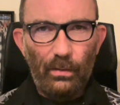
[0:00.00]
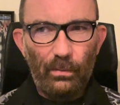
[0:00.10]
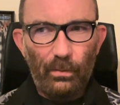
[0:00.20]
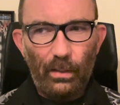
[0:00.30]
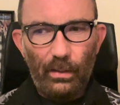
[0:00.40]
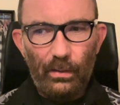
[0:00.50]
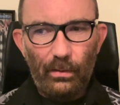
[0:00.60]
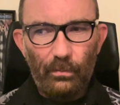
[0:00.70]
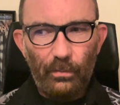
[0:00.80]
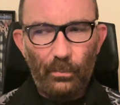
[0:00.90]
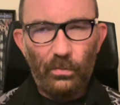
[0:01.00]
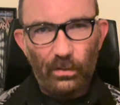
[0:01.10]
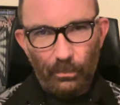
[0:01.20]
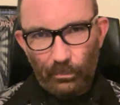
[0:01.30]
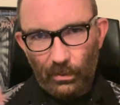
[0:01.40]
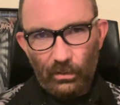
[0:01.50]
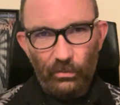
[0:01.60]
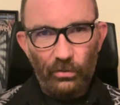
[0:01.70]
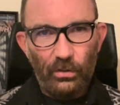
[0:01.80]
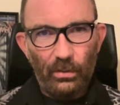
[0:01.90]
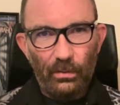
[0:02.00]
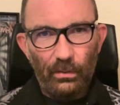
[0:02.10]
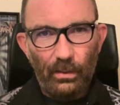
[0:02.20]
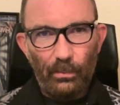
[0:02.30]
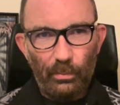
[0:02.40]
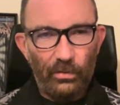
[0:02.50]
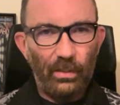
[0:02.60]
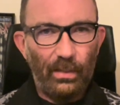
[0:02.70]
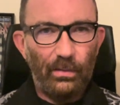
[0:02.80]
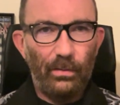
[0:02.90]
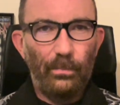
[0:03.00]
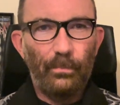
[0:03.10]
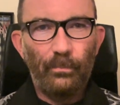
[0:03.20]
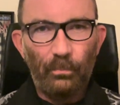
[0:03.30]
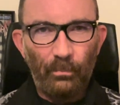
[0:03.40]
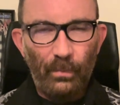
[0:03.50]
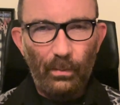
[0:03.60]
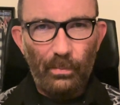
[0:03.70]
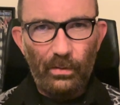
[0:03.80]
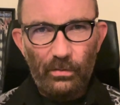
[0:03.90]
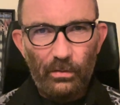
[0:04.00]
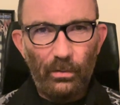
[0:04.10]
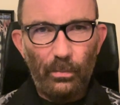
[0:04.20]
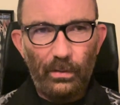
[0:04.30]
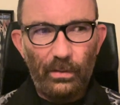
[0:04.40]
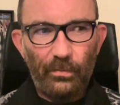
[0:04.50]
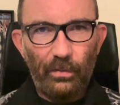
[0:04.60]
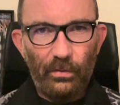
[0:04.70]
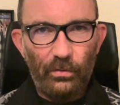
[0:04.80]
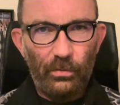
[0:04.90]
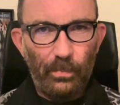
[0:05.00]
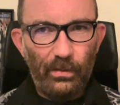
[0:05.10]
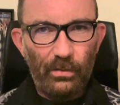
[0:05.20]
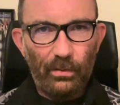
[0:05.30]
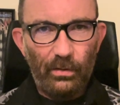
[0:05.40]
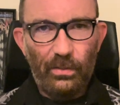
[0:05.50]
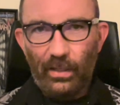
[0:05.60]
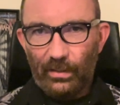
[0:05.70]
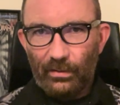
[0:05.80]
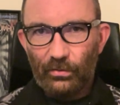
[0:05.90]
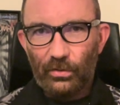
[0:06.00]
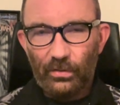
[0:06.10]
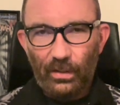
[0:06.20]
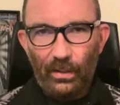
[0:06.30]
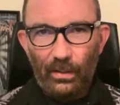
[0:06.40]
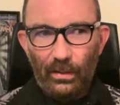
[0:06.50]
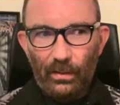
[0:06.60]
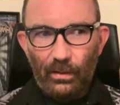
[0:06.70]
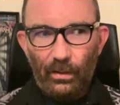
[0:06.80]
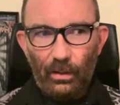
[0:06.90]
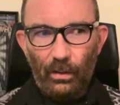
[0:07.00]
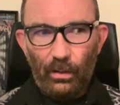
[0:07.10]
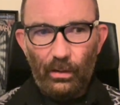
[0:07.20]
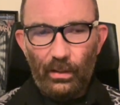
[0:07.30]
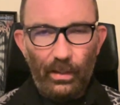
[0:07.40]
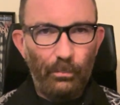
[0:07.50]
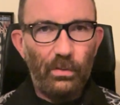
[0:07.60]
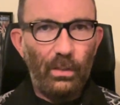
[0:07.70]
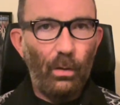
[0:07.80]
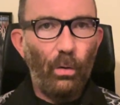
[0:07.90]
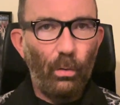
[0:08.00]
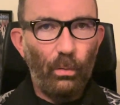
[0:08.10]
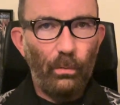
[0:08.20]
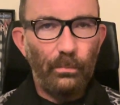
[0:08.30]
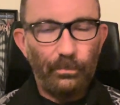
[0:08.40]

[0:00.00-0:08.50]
kind of submerged and protected. But this is a little bit different. It's just basically saying there's just an empty hole.